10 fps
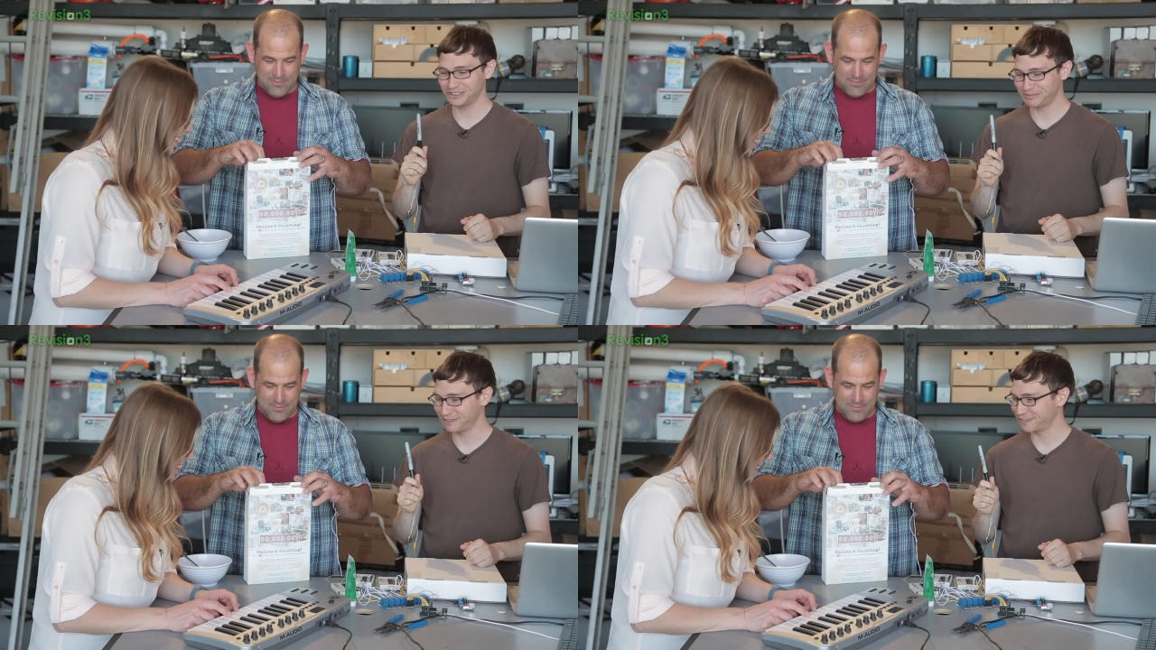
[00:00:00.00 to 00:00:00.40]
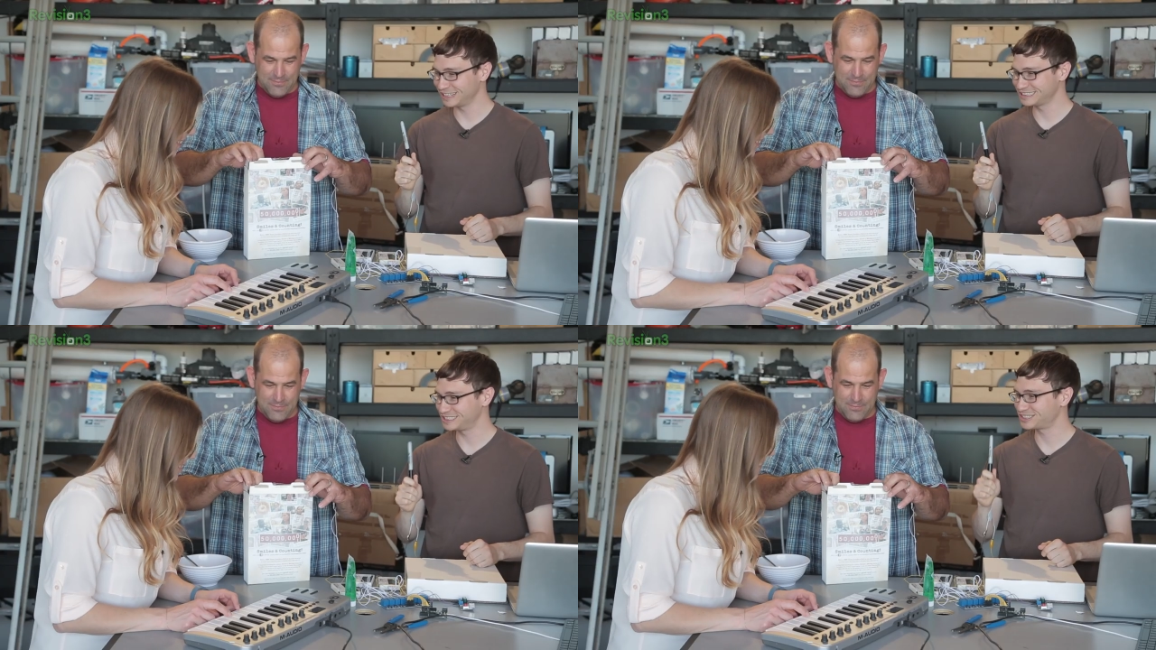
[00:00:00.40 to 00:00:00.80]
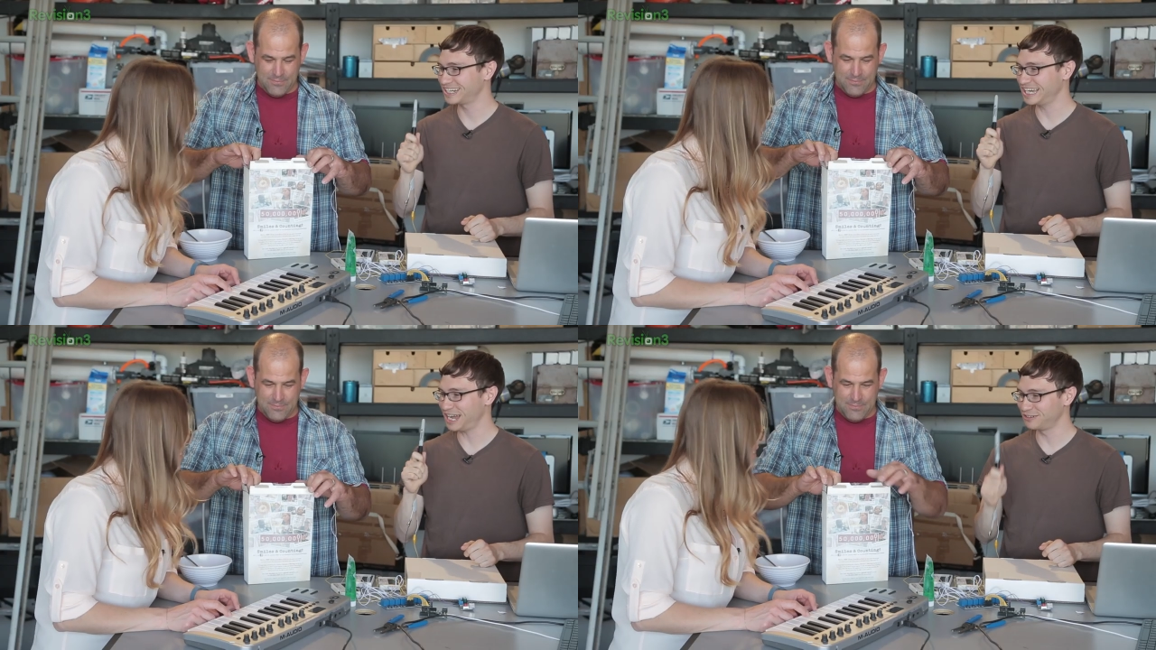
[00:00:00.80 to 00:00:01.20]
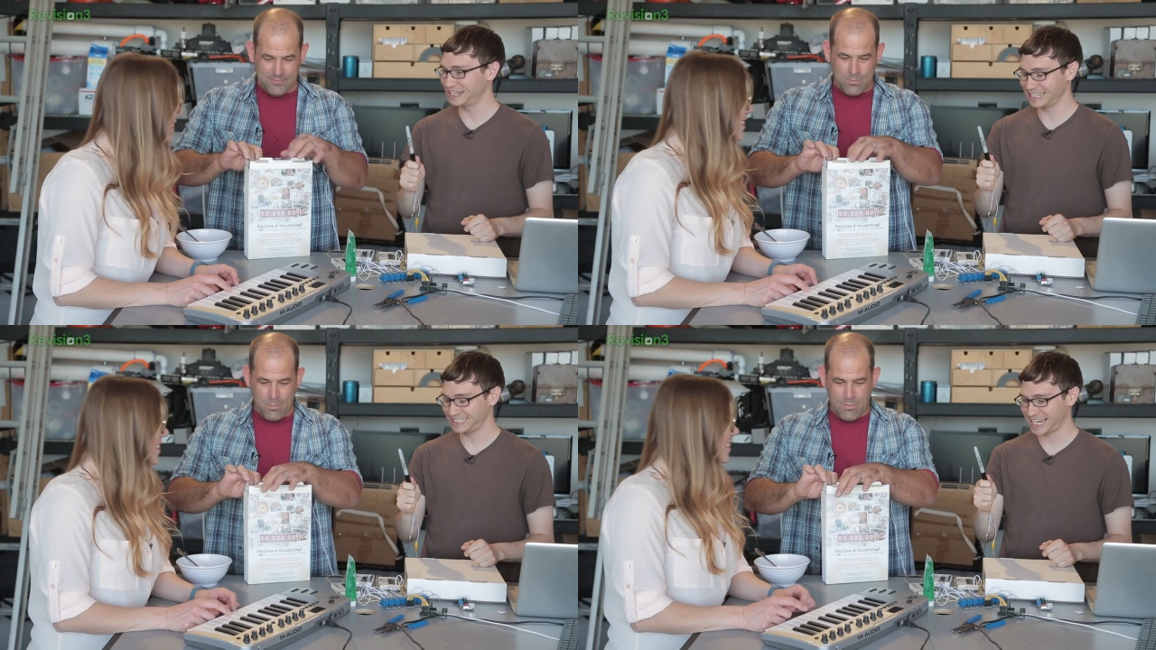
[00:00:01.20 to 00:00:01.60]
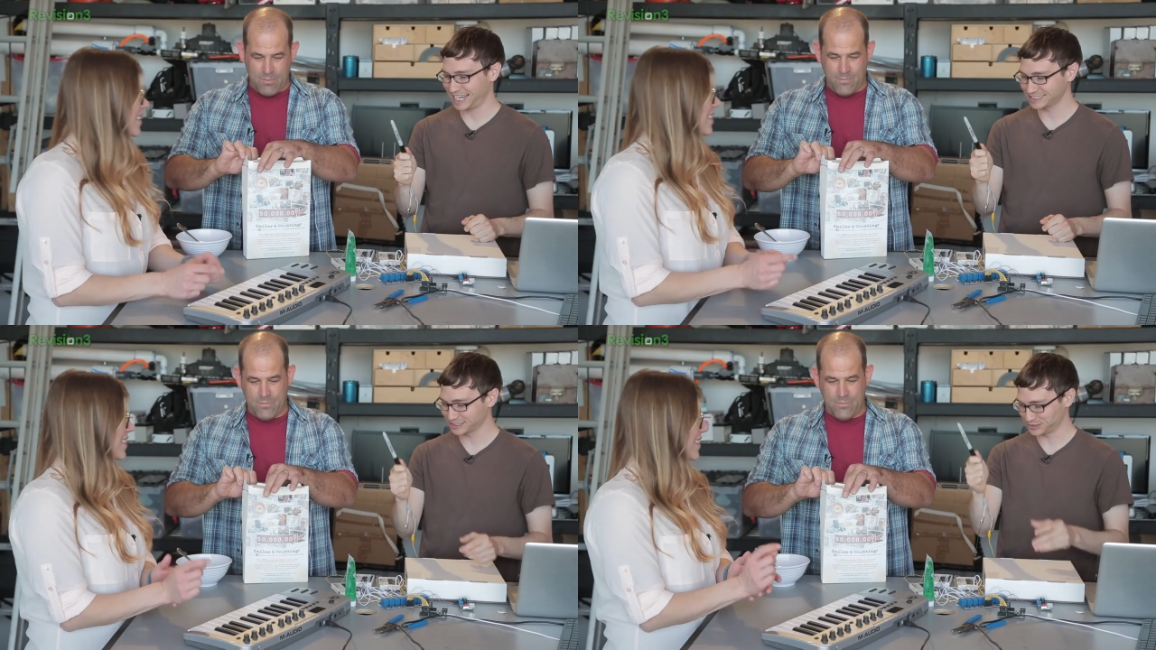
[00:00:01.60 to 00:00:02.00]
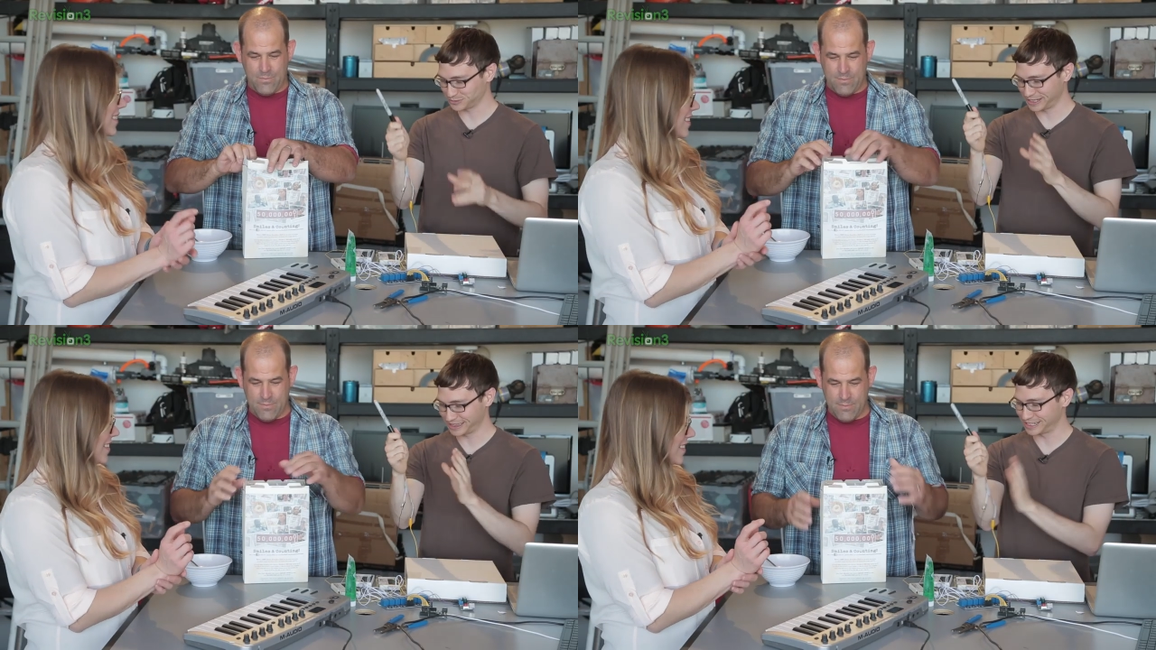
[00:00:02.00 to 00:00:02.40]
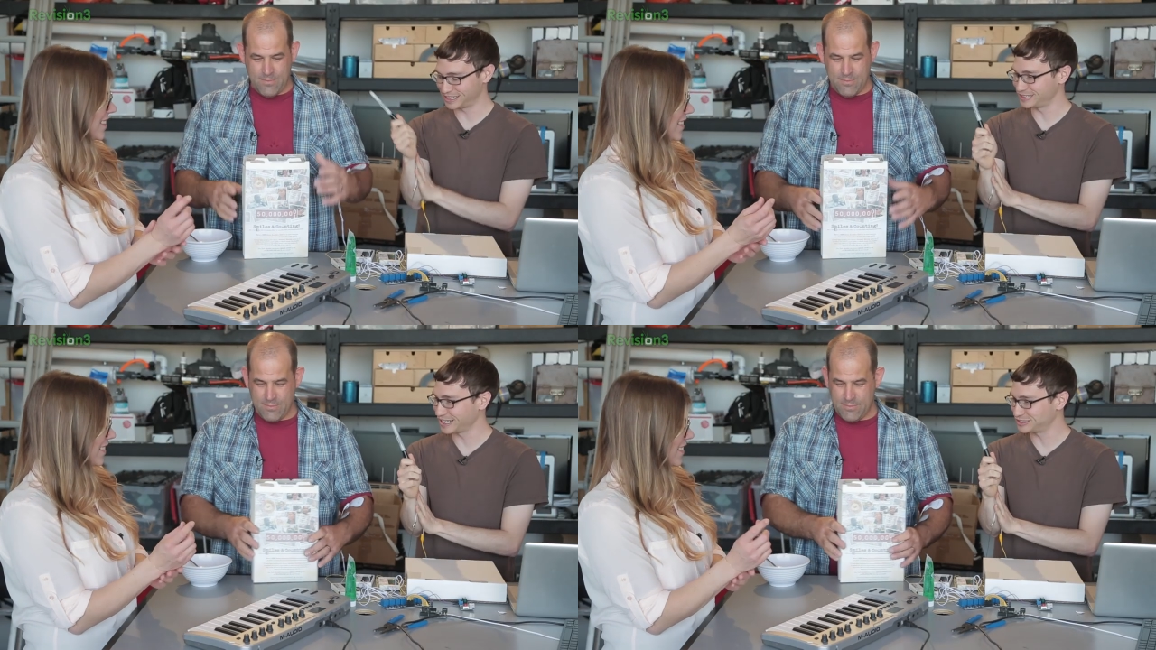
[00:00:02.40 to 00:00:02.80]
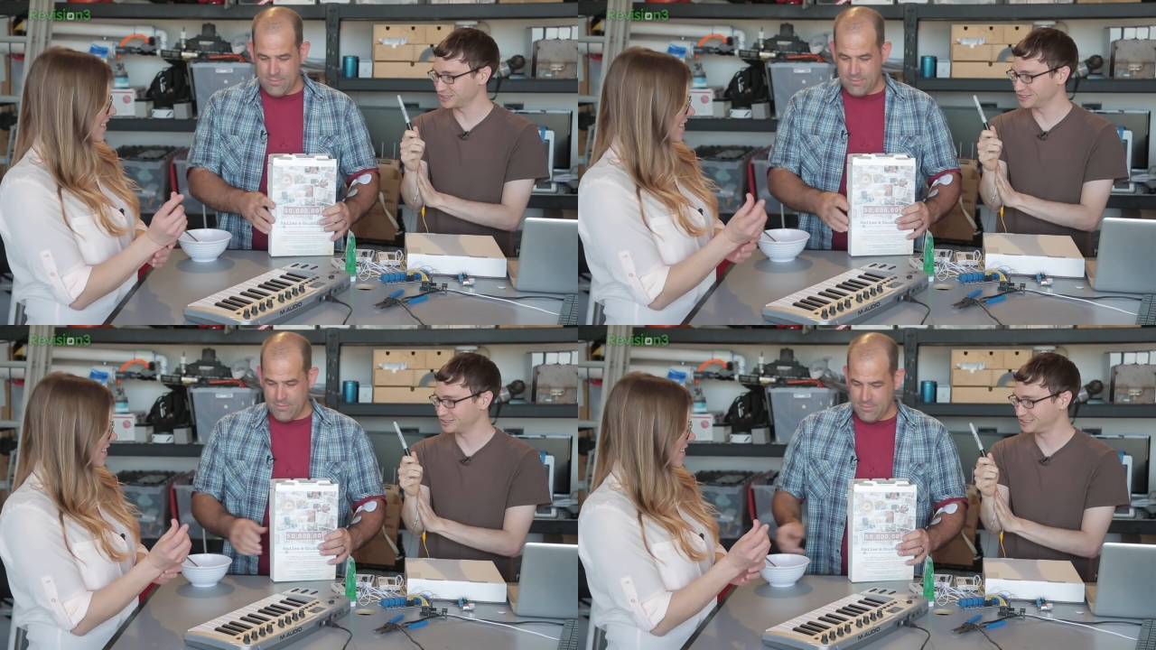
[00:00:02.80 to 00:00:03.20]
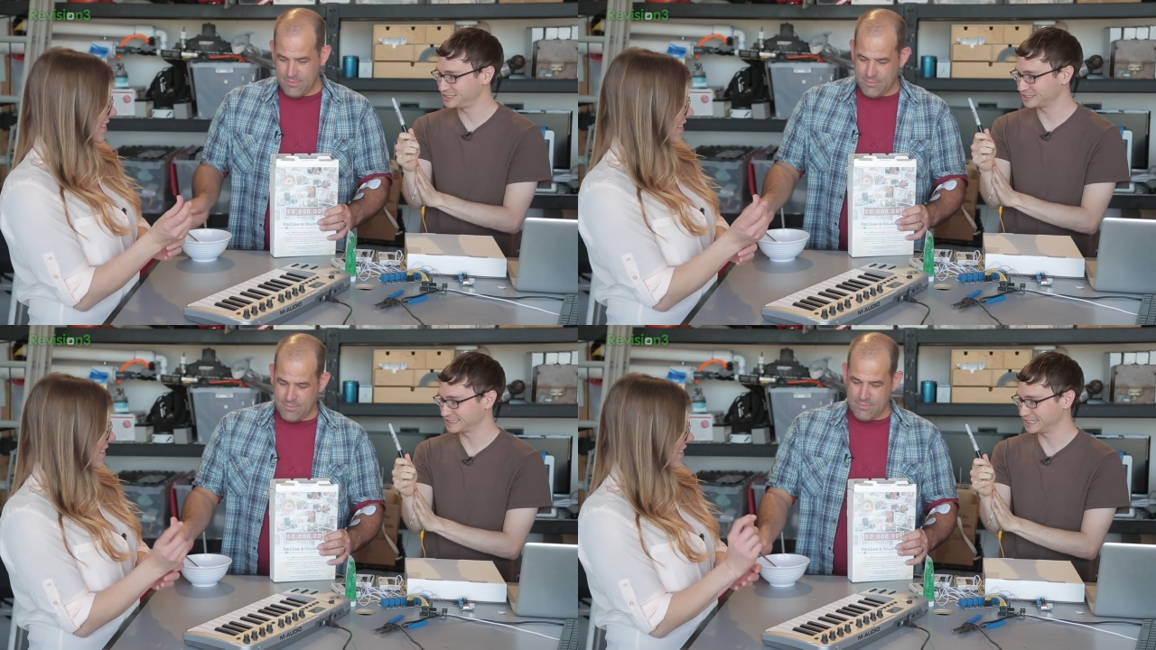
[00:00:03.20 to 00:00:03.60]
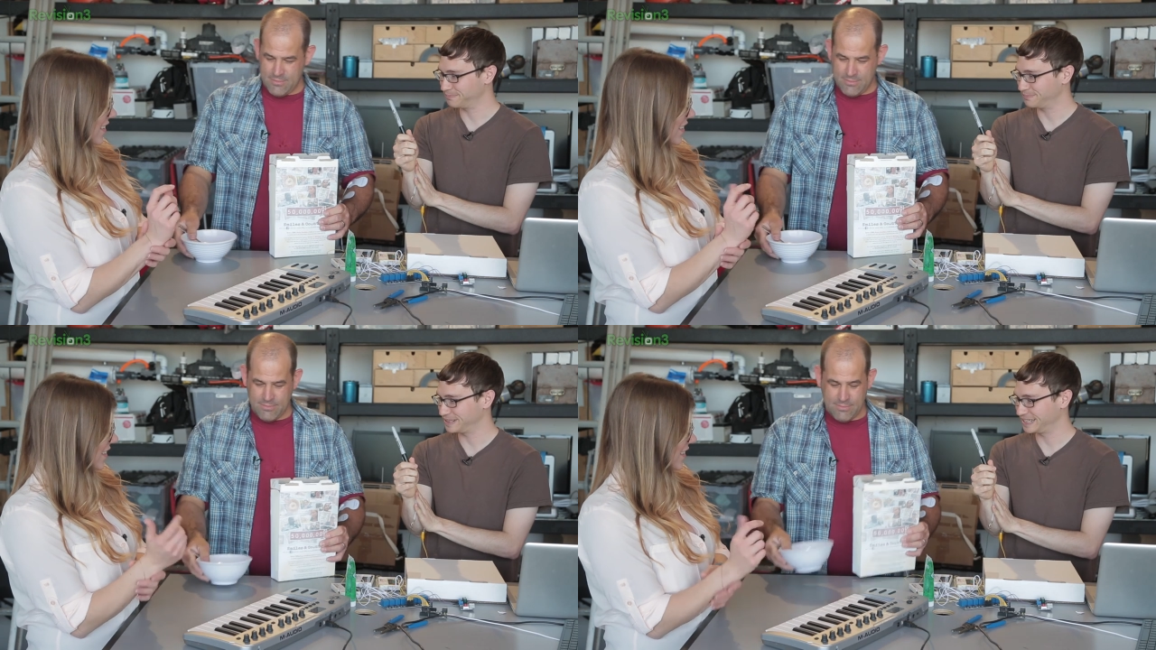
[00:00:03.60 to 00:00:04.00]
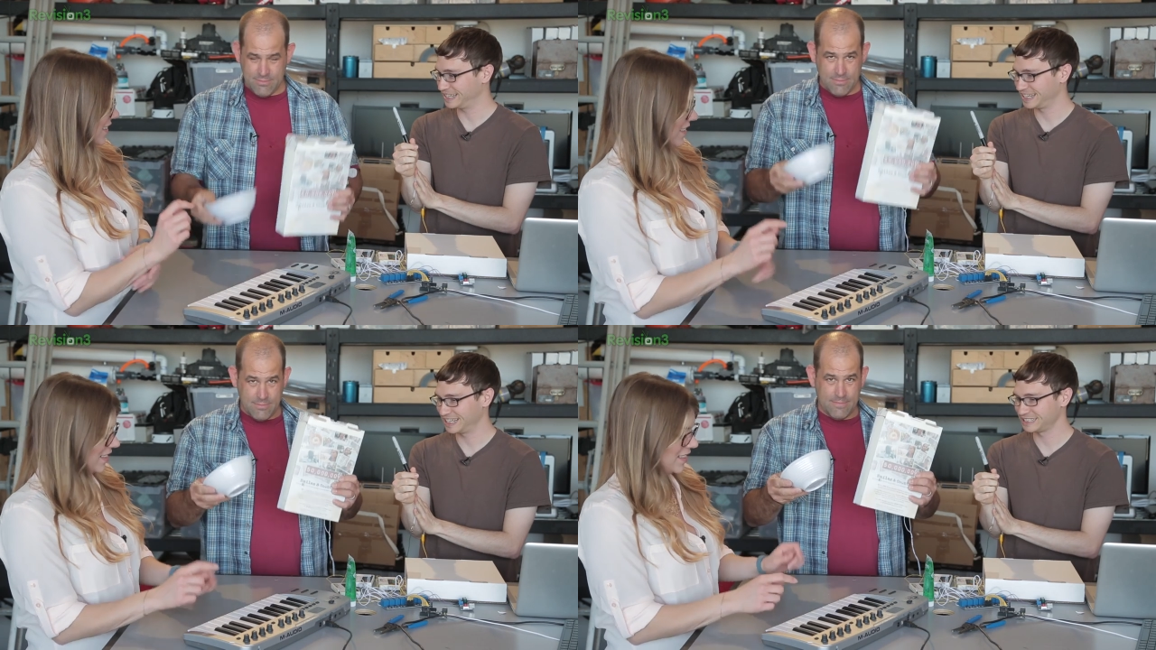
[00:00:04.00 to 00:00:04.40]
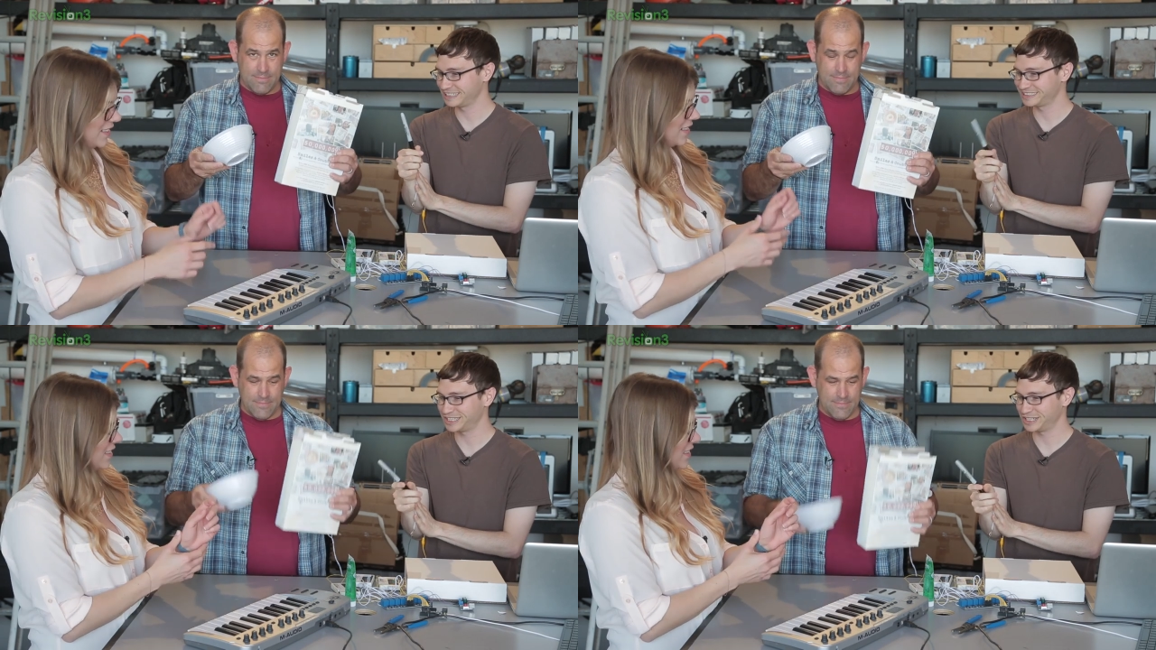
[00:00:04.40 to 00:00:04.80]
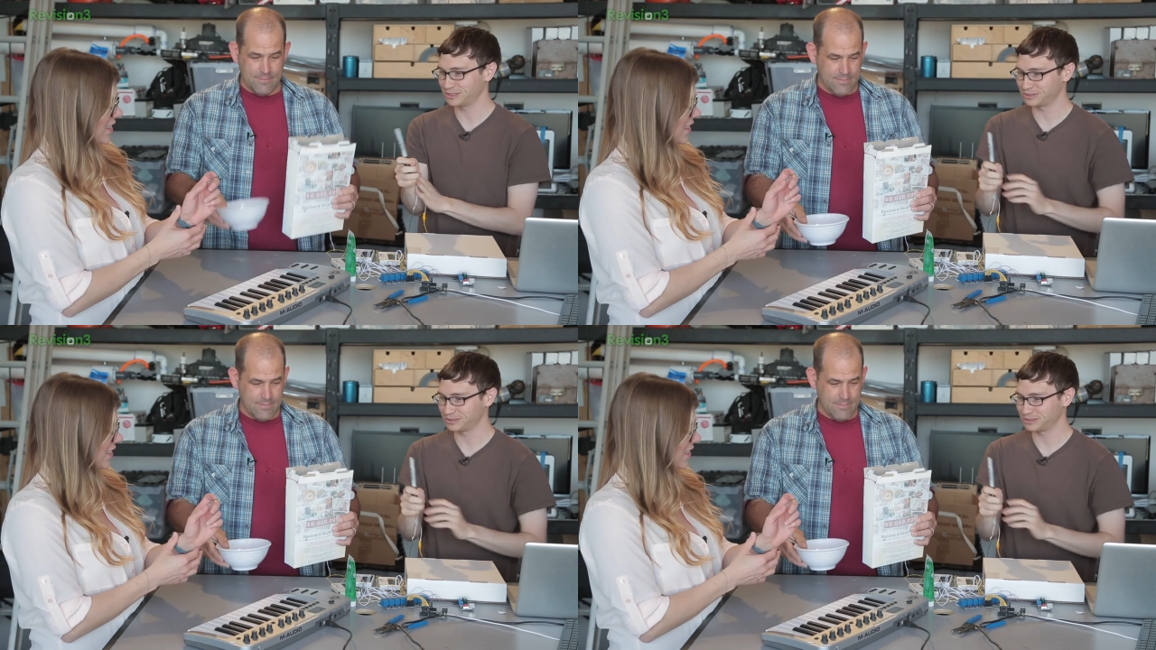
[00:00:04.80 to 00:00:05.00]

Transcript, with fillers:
Speaker 1: it would be fun to try everyday tasks with the electrodes hooked up, and Tara